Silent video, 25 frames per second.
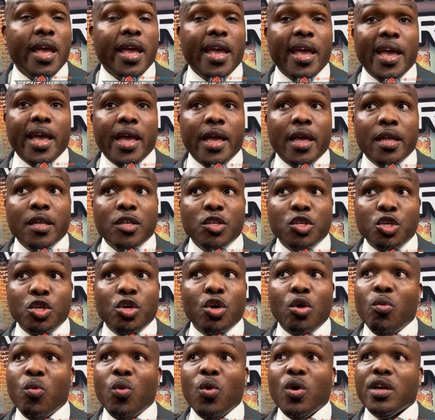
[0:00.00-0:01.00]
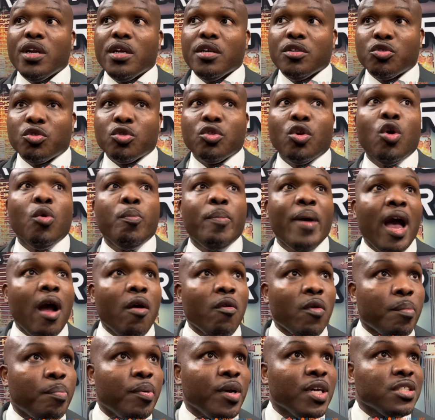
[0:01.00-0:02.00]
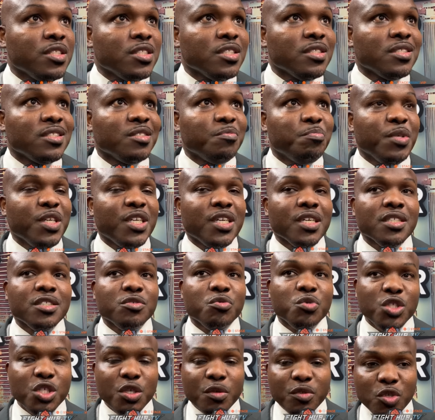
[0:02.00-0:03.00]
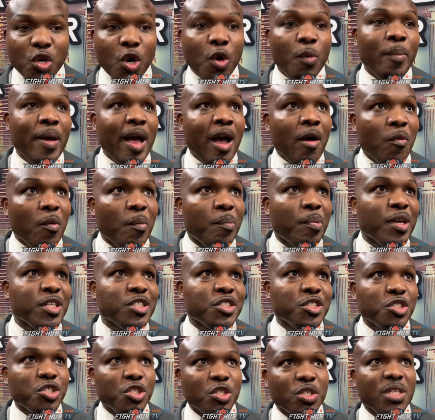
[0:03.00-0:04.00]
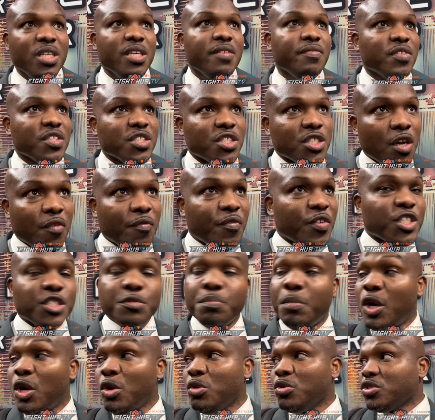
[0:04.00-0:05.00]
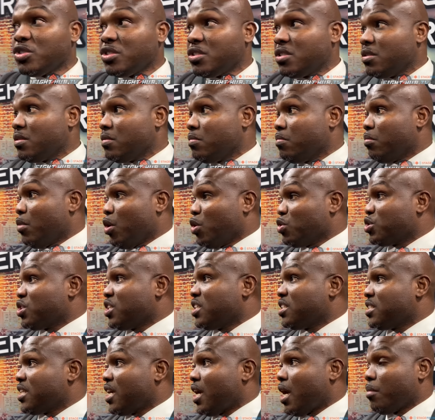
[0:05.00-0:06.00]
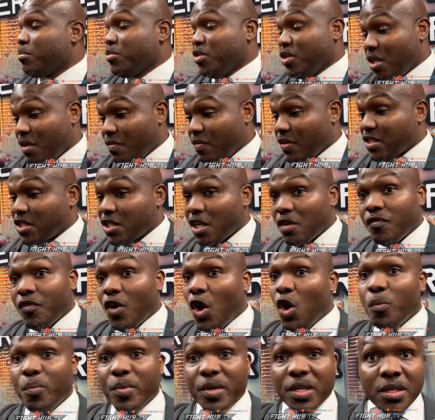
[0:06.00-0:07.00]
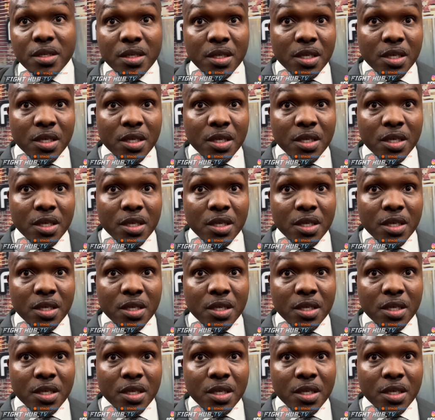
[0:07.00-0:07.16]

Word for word: And you don't want to throw power punches because when you throw power punches, you leave yourself exposed most of the time. You leave yourself open.